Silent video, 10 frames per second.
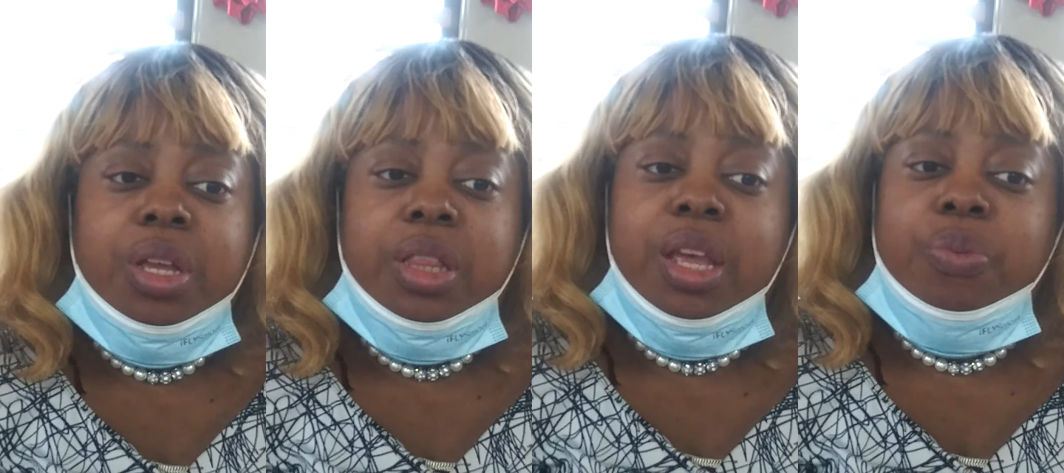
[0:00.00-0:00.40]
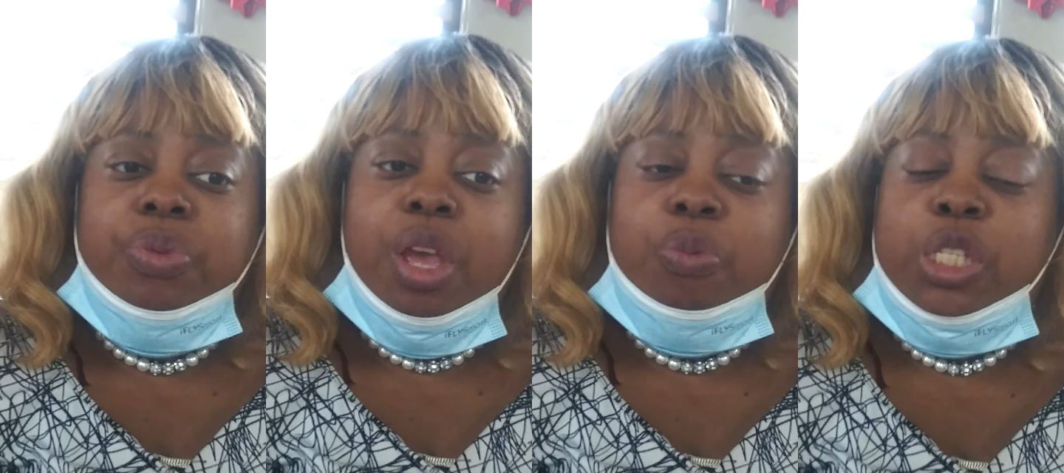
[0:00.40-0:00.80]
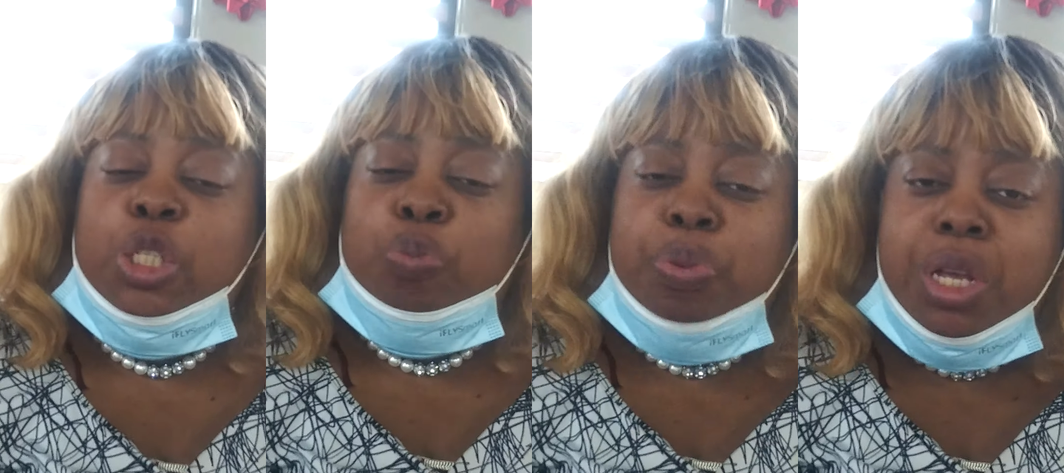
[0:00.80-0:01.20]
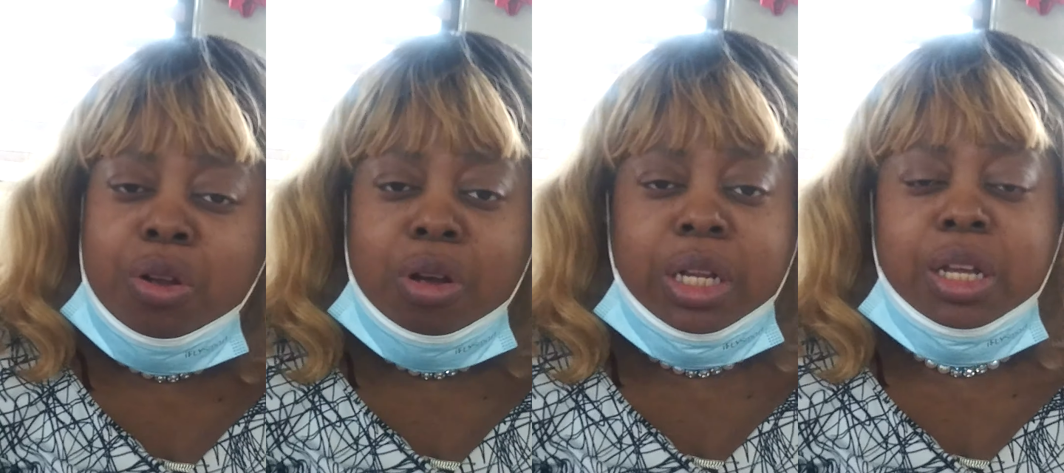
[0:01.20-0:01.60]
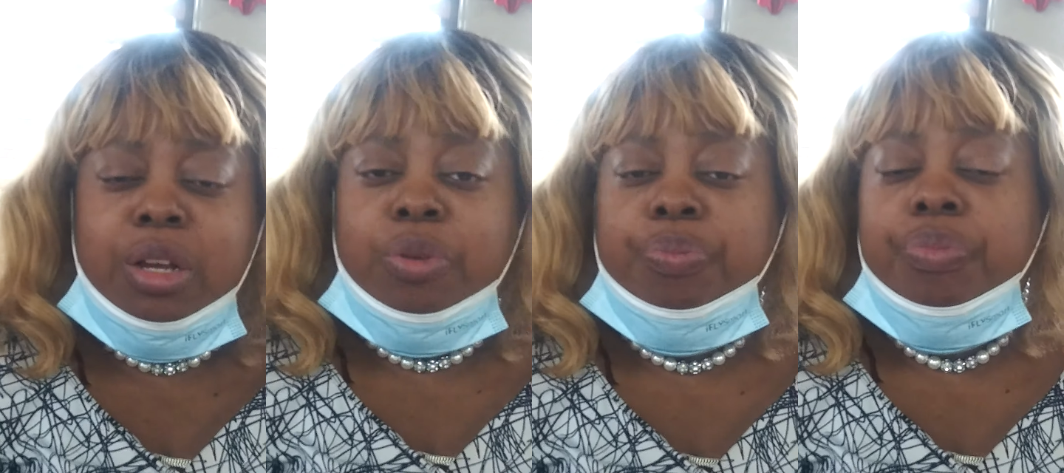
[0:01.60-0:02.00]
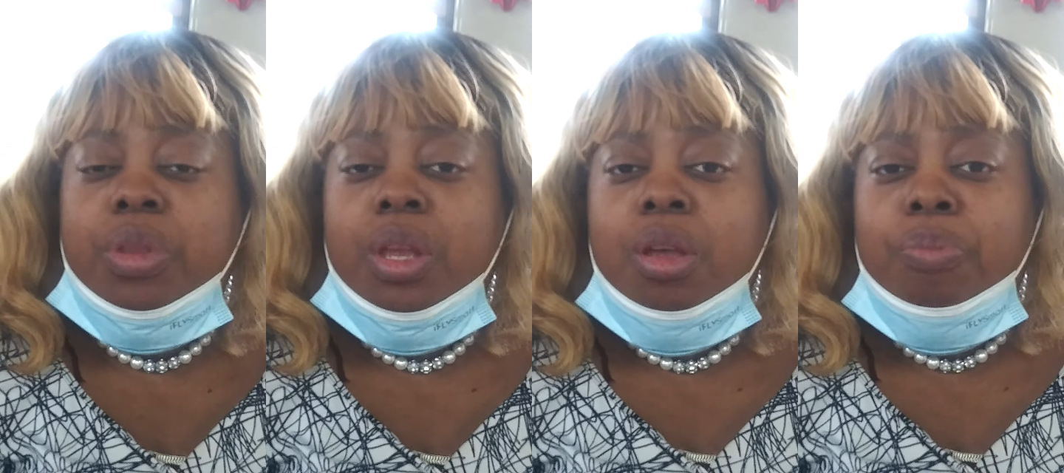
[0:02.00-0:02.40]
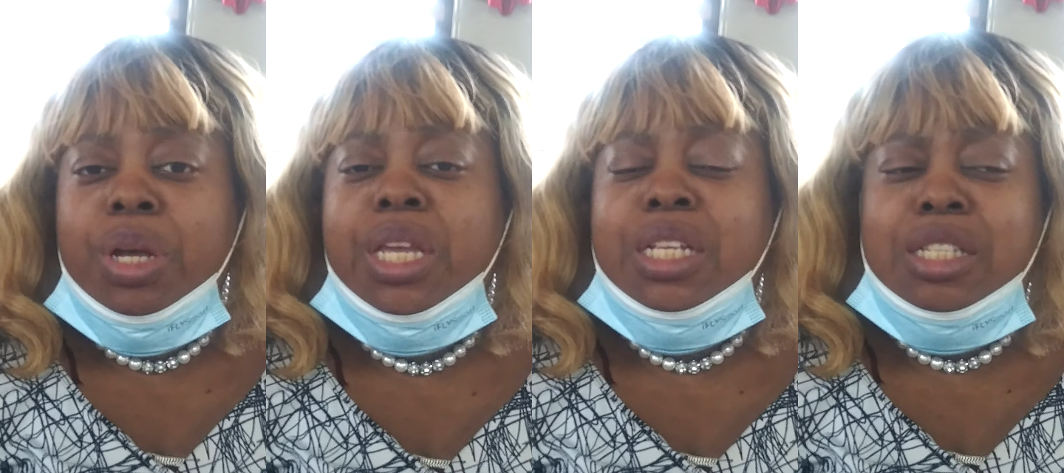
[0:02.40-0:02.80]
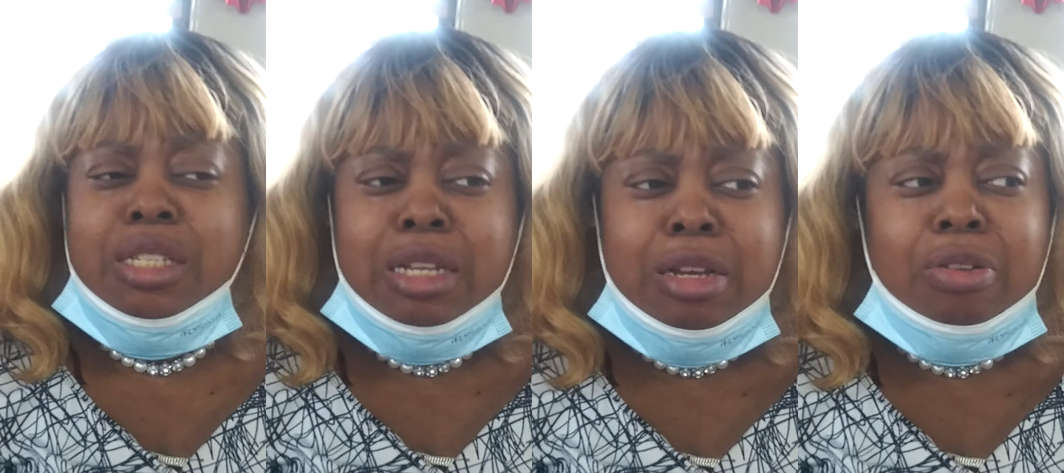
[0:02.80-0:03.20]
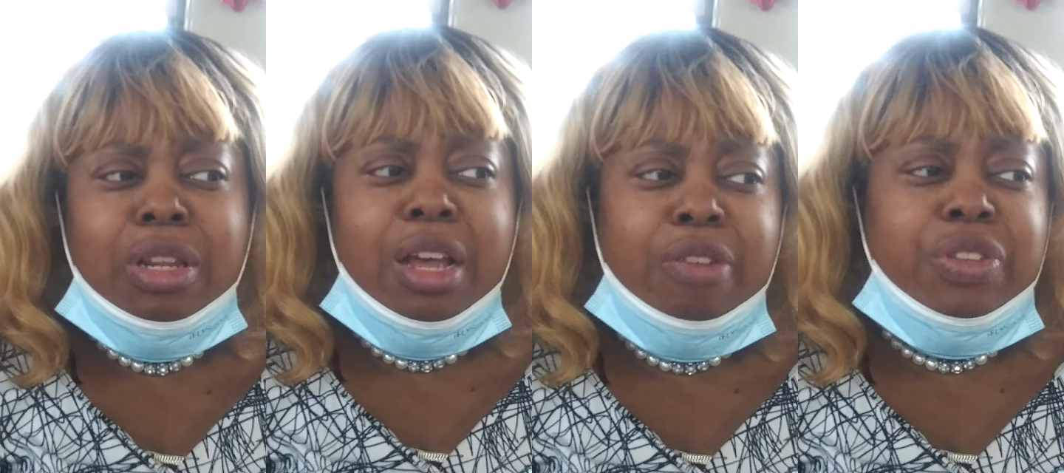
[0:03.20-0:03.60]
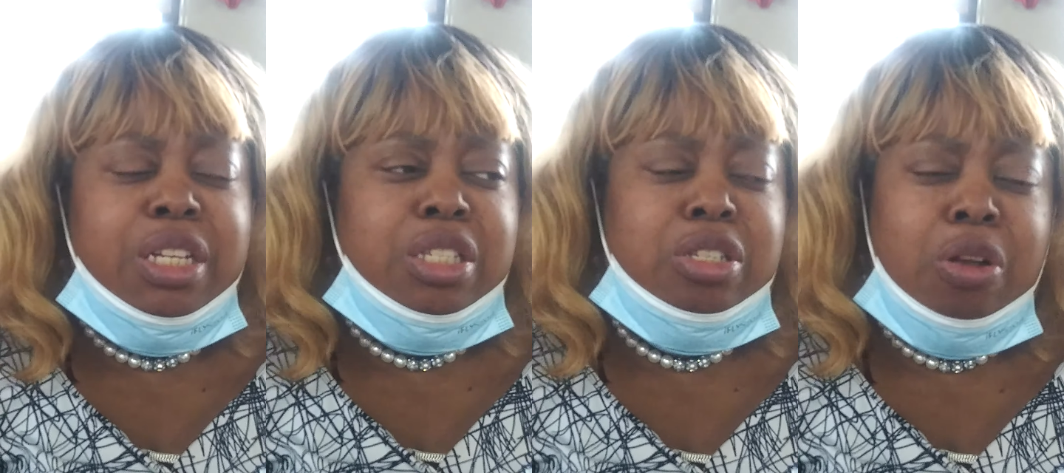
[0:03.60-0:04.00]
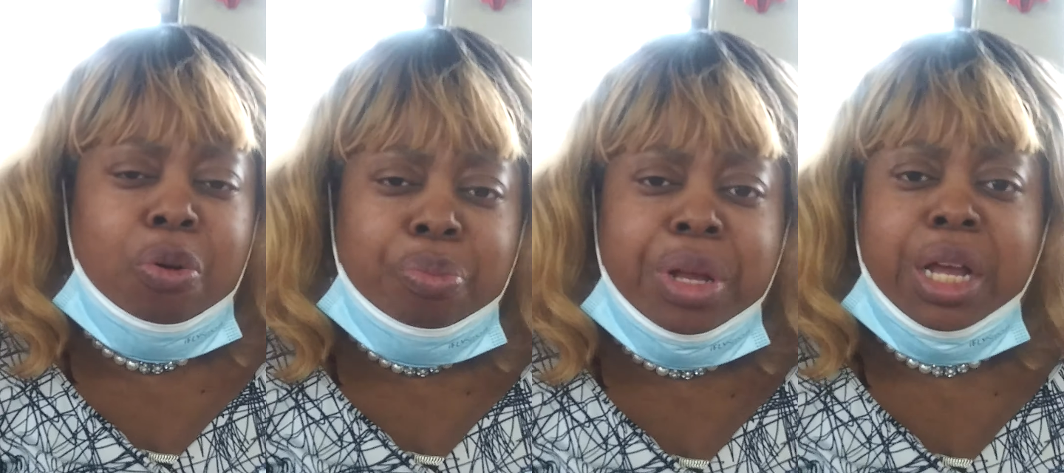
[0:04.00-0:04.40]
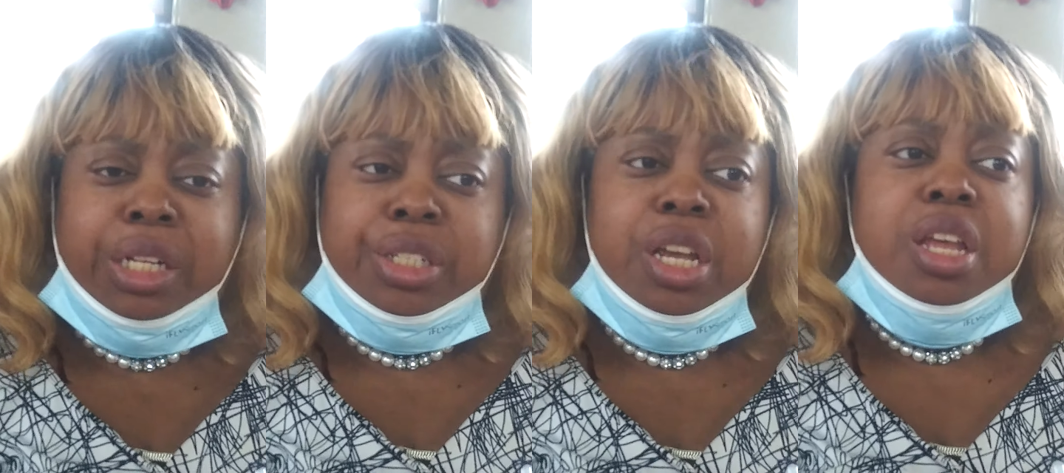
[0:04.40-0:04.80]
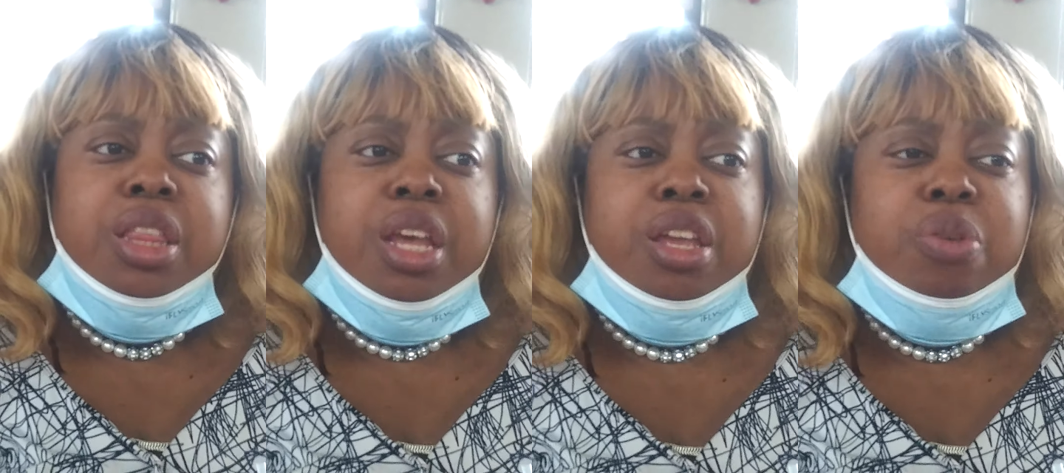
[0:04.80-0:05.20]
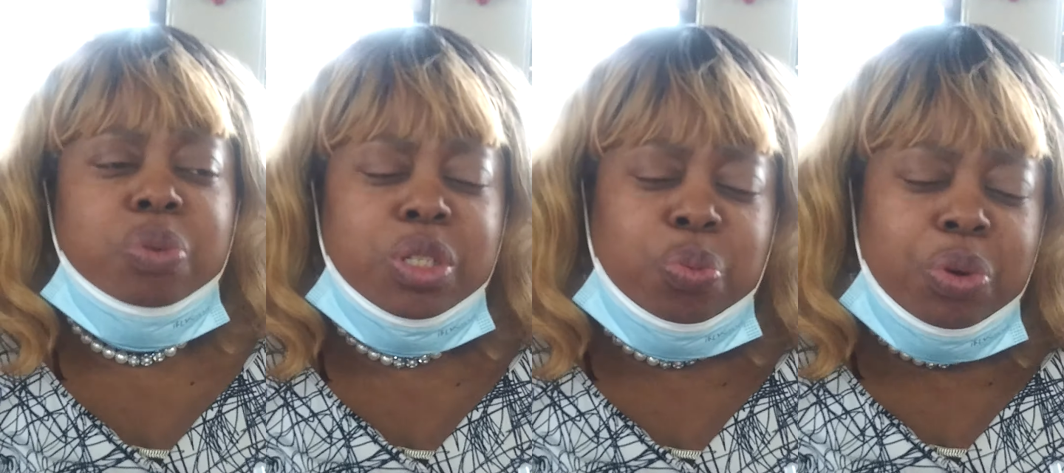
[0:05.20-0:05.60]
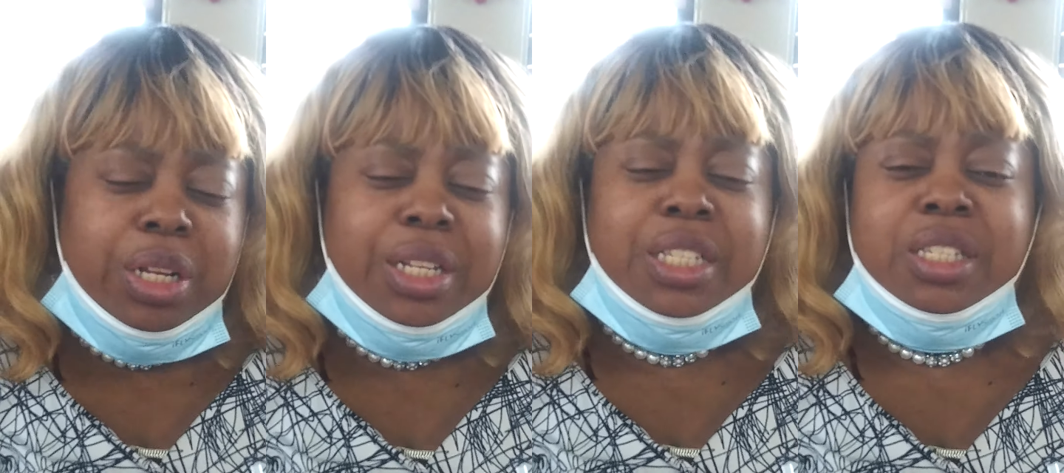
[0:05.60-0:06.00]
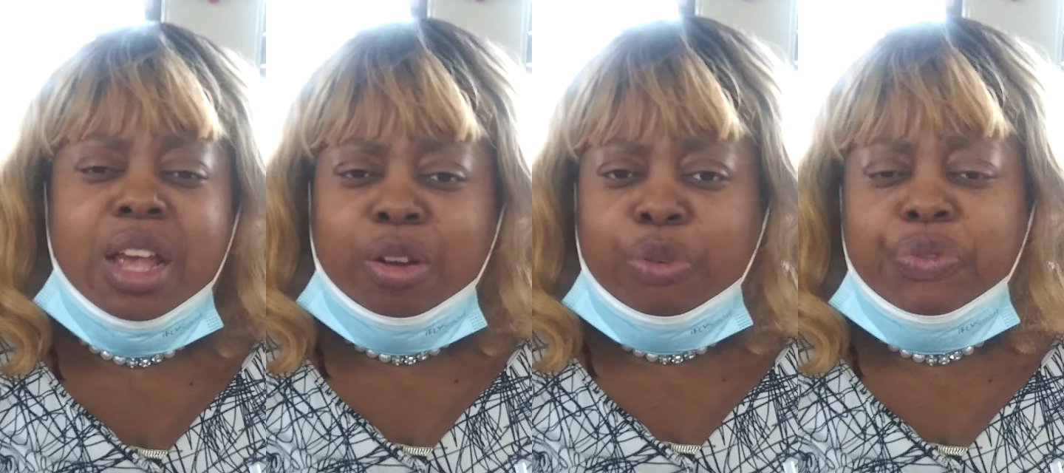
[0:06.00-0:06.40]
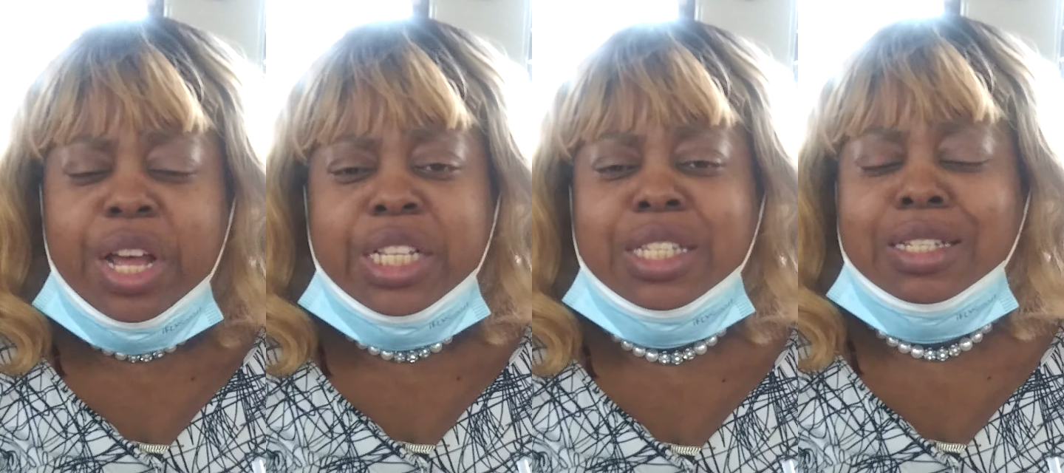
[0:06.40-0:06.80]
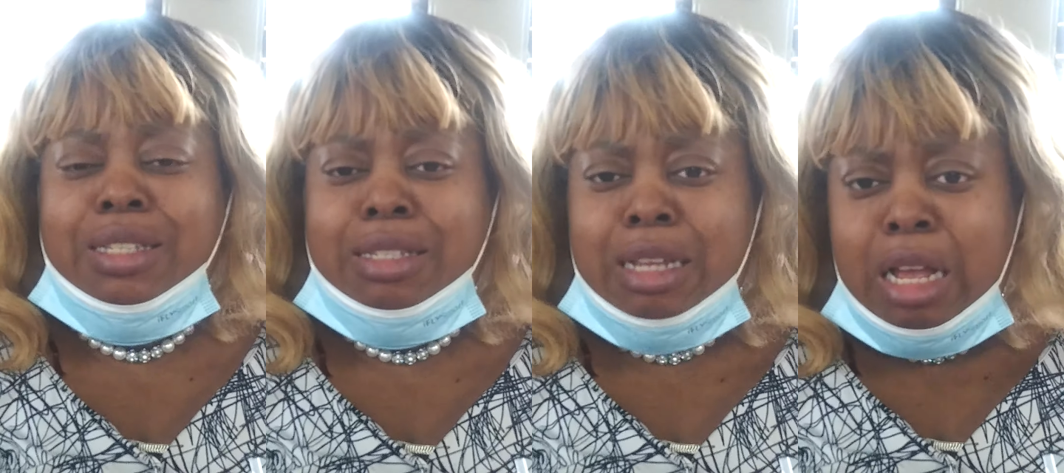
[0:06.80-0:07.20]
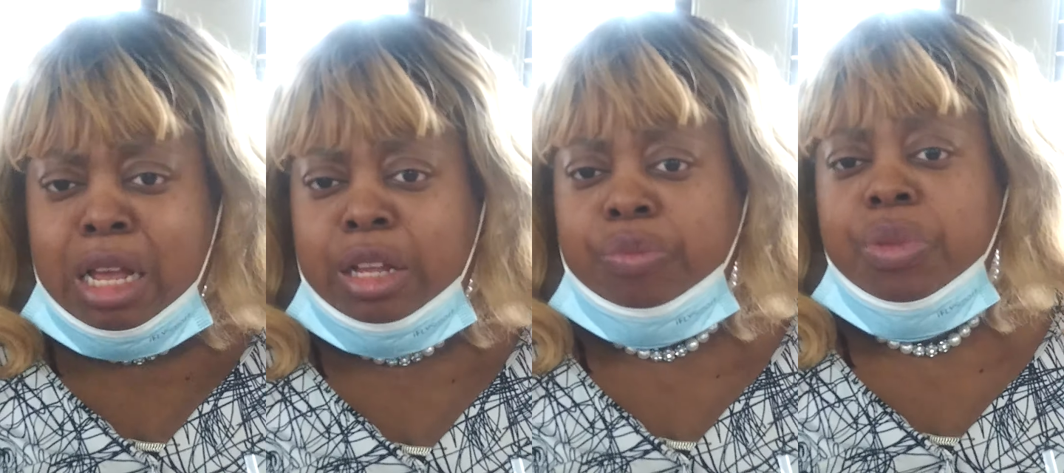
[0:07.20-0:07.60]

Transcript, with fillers: They, they would spit on him. But he still loved us so much that he was willing to sacrifice his son